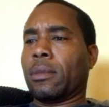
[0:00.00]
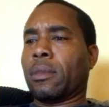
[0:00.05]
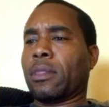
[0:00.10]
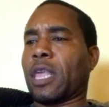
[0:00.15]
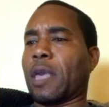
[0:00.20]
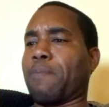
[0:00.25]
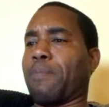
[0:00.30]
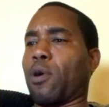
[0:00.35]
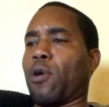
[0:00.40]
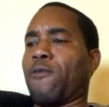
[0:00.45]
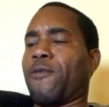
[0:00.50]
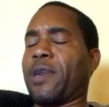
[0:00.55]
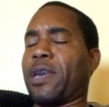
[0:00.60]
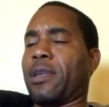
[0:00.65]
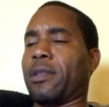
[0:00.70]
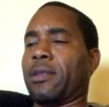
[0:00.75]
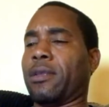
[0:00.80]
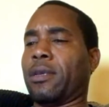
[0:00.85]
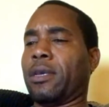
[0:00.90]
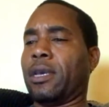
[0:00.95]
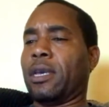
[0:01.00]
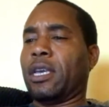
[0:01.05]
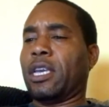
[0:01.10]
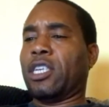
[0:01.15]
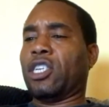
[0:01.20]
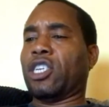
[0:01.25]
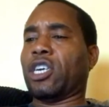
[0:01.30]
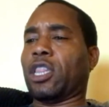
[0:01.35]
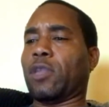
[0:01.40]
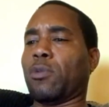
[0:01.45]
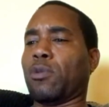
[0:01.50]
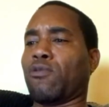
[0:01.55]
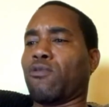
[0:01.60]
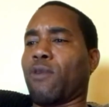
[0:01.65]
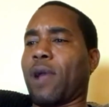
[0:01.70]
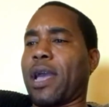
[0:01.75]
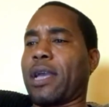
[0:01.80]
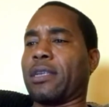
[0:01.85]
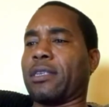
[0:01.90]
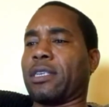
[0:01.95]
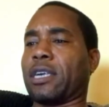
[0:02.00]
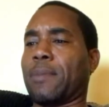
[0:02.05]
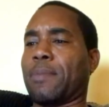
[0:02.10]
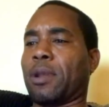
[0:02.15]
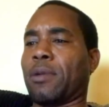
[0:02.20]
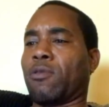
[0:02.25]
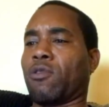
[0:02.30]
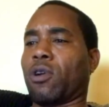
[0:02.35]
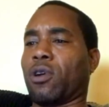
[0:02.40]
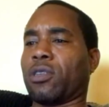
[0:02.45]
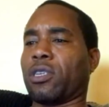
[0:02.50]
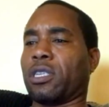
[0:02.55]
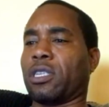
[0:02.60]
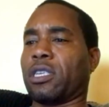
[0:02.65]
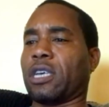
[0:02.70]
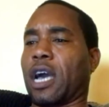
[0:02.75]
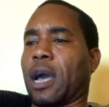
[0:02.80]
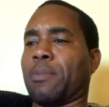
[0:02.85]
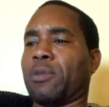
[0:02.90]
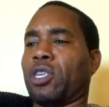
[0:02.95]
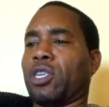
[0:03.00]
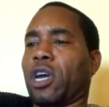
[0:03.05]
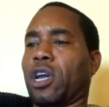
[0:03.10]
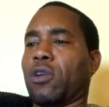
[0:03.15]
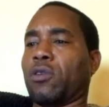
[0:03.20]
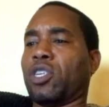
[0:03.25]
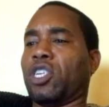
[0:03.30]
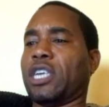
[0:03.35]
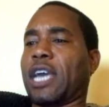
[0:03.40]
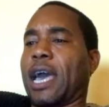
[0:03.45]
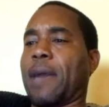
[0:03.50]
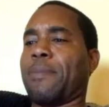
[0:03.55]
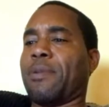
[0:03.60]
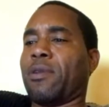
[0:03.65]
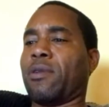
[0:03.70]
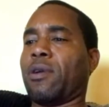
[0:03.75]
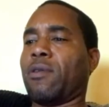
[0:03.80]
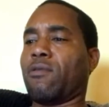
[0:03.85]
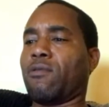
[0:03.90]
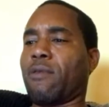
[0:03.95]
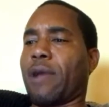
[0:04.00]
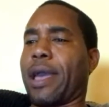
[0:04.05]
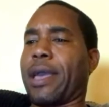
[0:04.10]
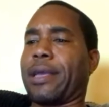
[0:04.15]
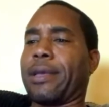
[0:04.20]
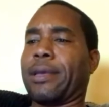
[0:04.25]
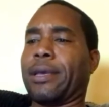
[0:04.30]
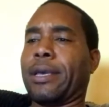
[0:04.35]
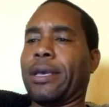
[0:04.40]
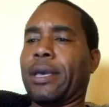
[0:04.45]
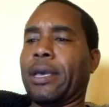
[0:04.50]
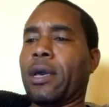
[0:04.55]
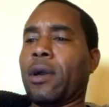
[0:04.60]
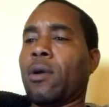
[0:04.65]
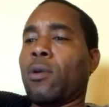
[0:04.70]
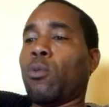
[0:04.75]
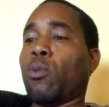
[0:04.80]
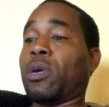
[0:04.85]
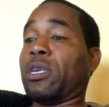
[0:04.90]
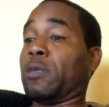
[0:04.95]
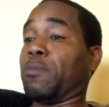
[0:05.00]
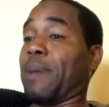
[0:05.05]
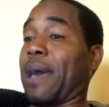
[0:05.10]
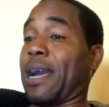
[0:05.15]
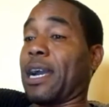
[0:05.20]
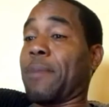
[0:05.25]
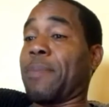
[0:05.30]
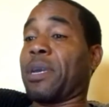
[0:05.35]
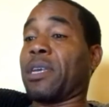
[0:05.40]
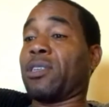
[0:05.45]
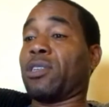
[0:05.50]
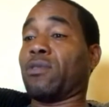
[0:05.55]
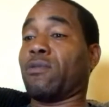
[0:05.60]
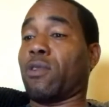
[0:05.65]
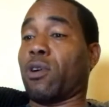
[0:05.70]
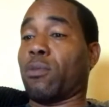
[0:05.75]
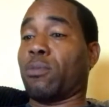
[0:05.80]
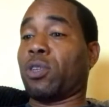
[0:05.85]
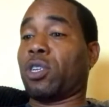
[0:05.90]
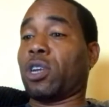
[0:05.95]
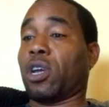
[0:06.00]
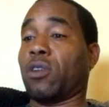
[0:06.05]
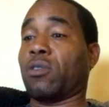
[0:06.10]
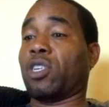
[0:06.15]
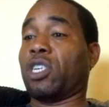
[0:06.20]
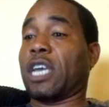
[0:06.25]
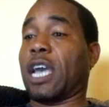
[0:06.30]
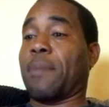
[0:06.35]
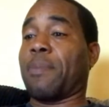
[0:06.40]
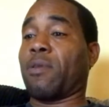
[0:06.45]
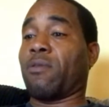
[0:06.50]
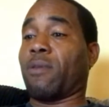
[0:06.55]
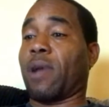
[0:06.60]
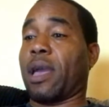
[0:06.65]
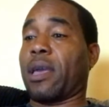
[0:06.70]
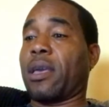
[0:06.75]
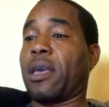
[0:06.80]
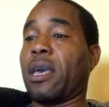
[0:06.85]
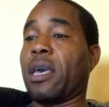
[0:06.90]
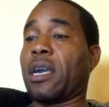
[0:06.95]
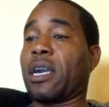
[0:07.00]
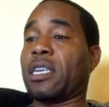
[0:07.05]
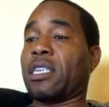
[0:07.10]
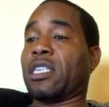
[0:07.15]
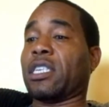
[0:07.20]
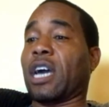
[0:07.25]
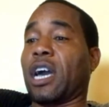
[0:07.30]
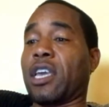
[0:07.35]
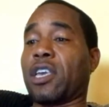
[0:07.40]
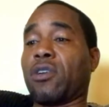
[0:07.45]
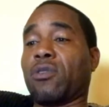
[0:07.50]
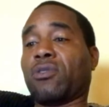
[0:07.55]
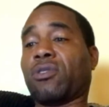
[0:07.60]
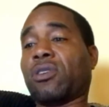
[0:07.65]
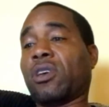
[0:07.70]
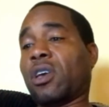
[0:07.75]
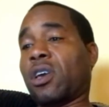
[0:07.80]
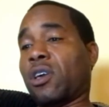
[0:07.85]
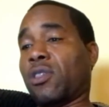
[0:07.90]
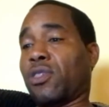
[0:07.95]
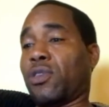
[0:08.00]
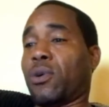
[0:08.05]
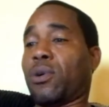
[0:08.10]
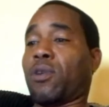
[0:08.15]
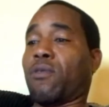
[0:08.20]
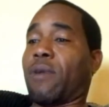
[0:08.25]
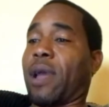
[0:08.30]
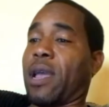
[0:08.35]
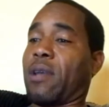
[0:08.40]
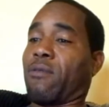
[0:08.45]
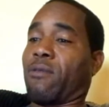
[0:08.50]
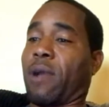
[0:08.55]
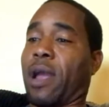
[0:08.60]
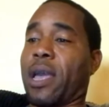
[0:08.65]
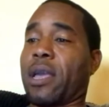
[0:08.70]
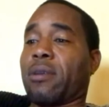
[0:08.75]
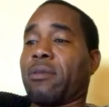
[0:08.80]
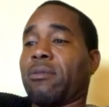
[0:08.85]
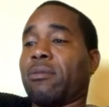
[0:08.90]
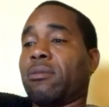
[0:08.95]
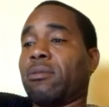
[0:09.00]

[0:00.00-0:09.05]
They both hit each other with rights coming across the top. Charlo jabbing right. With his back up against the rope. Charlo jabbing right. Castano's throwing the right, right.